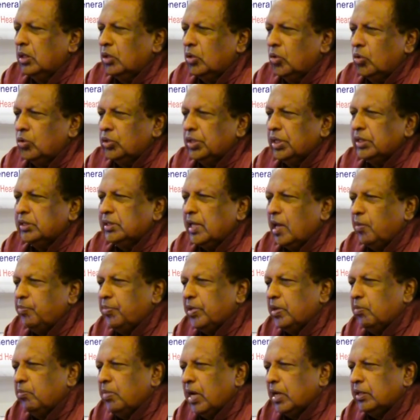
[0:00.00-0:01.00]
Good things
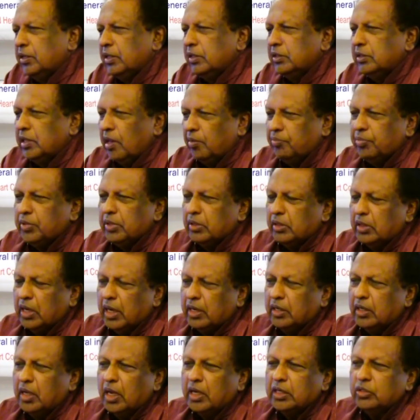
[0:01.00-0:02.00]
happen, bad things happen.
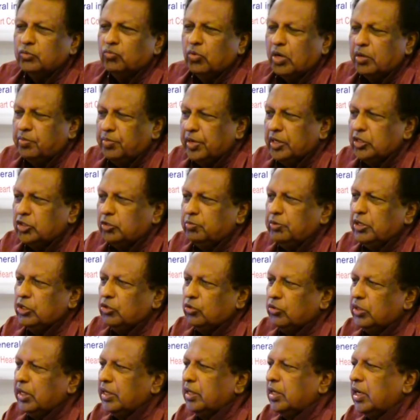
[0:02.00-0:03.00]
And that is what brings me
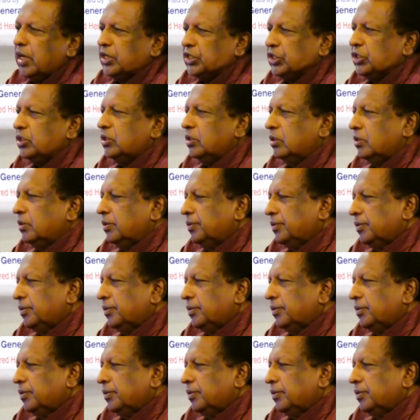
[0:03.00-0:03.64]
to the election